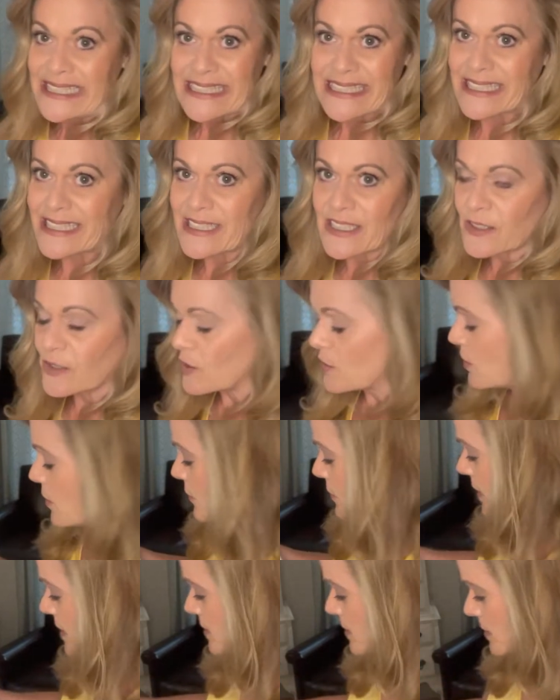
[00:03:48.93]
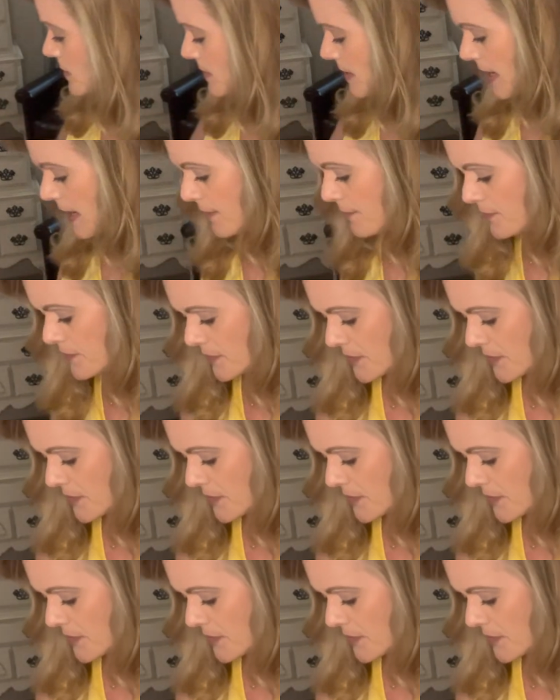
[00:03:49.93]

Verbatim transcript: Still don't know if I'd do that.